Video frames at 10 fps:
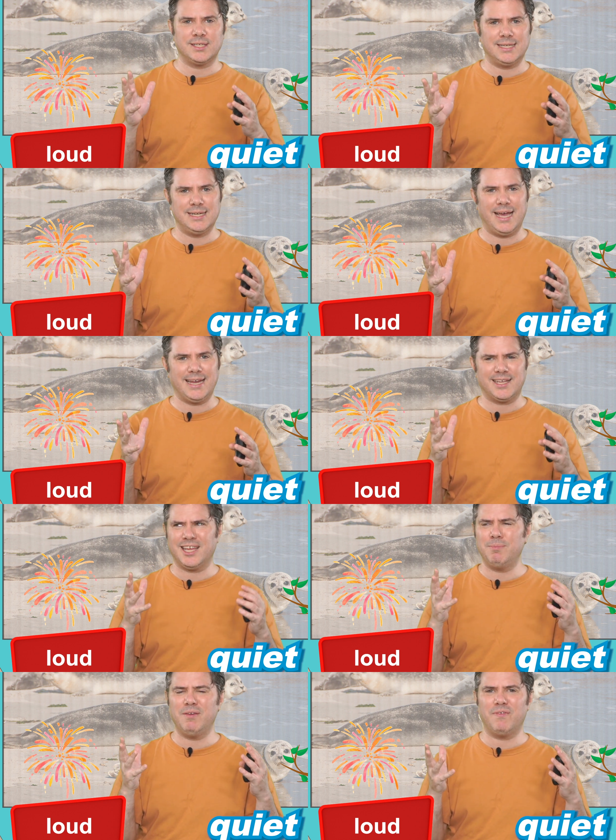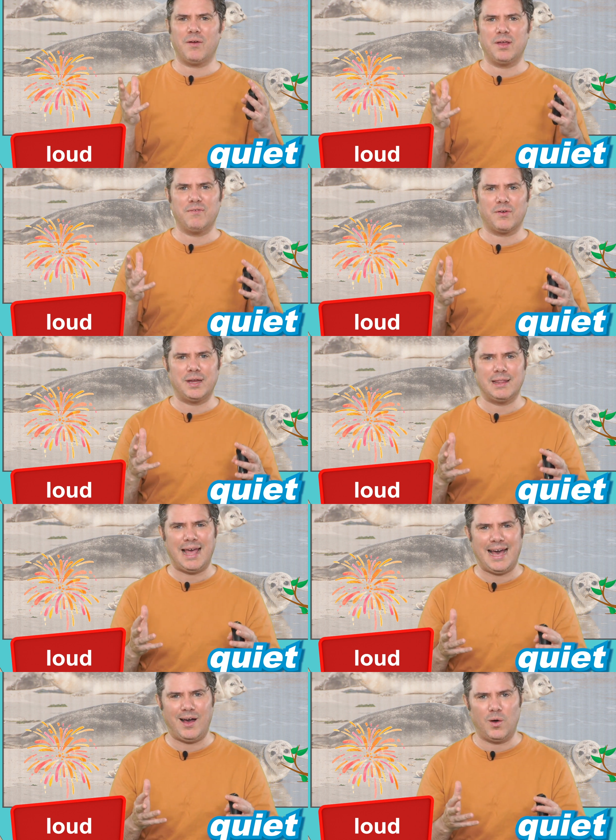at night can be very, very
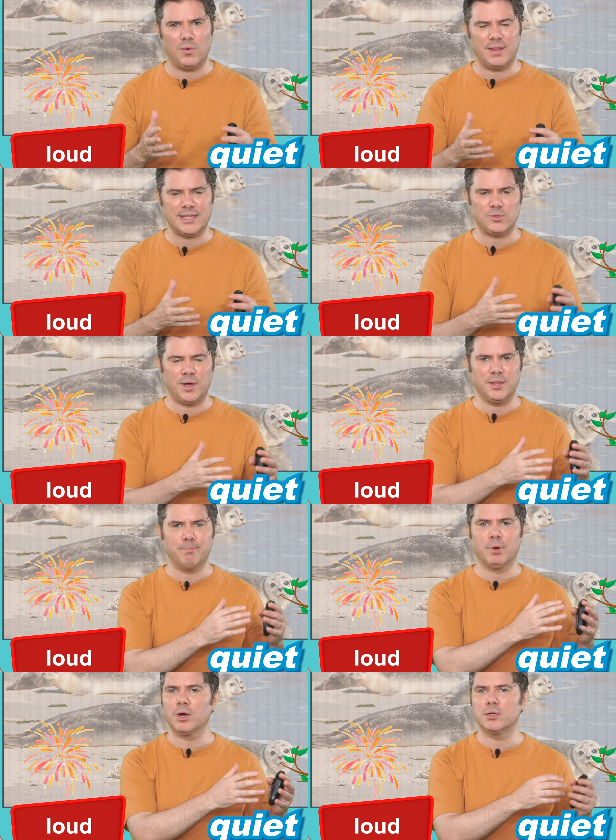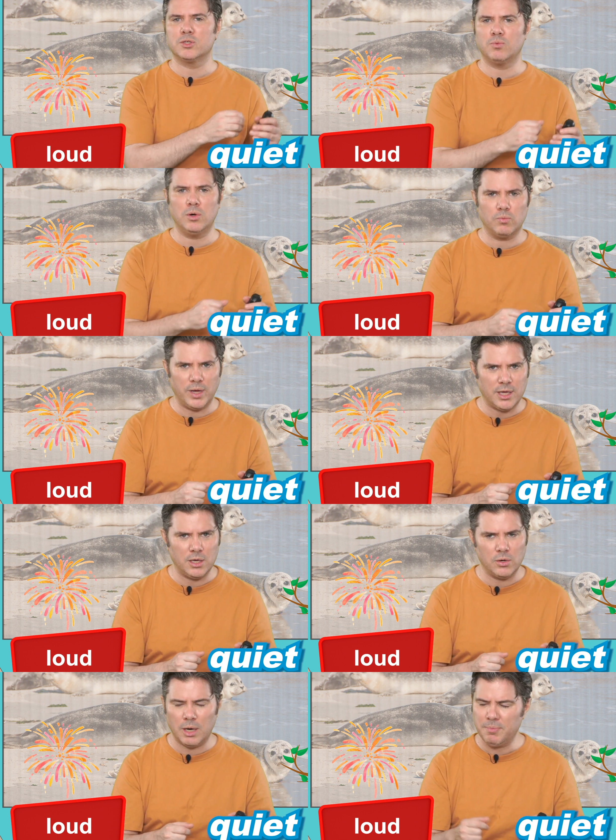loud. That's why the birds won't wake
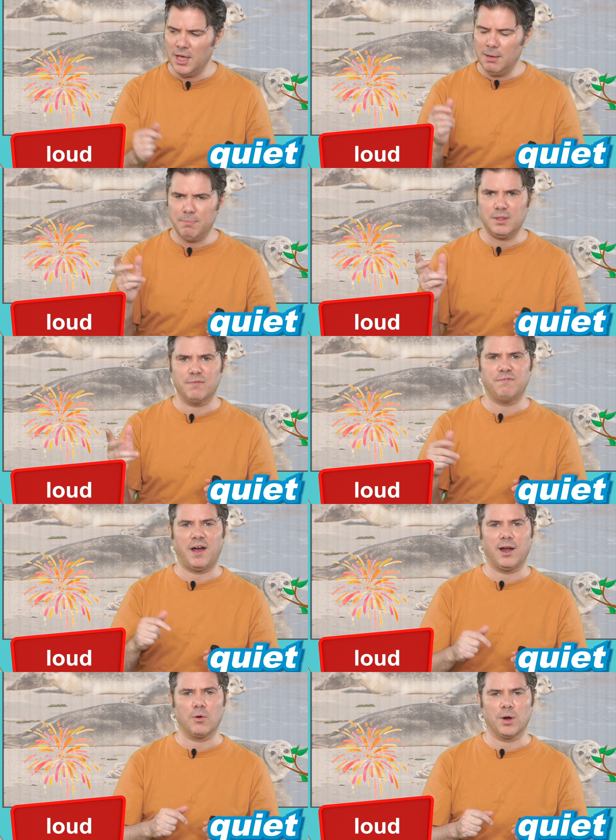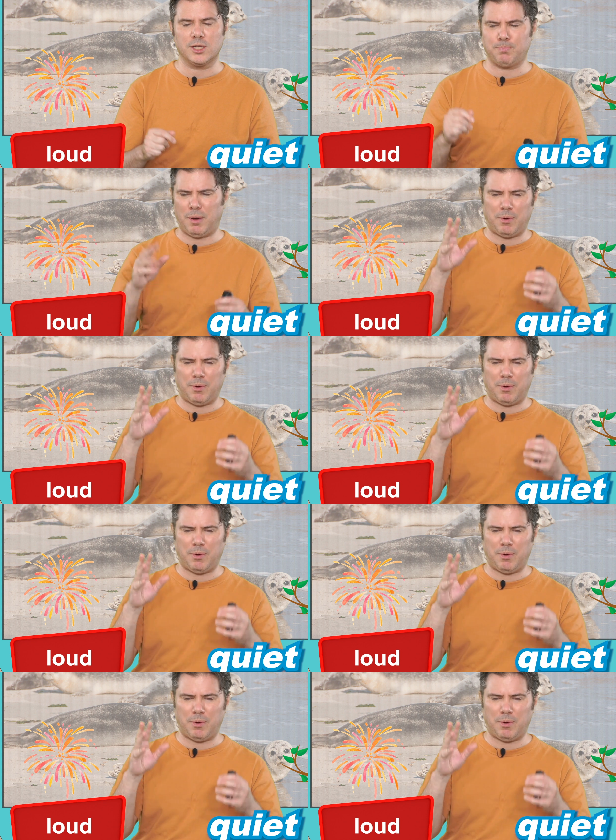you up, but the fireworks,